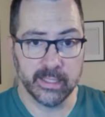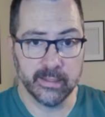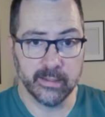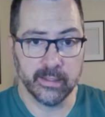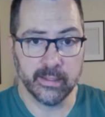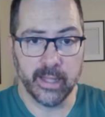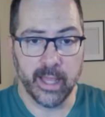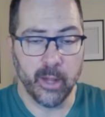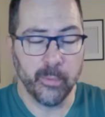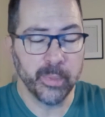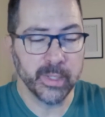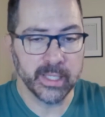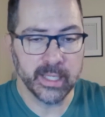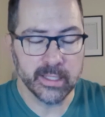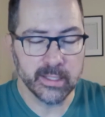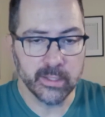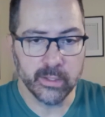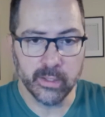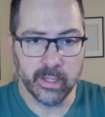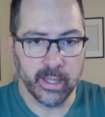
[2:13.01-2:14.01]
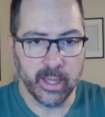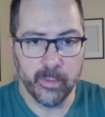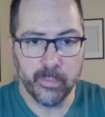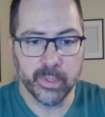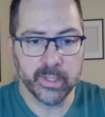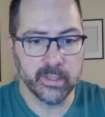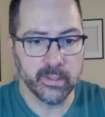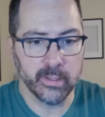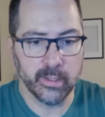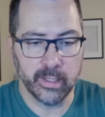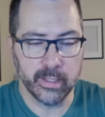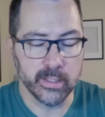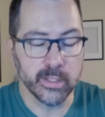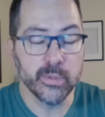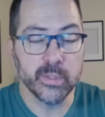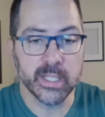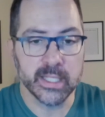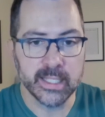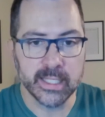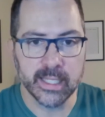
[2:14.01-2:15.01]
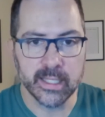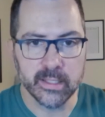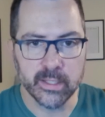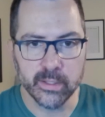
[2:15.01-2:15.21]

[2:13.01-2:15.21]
Use it to get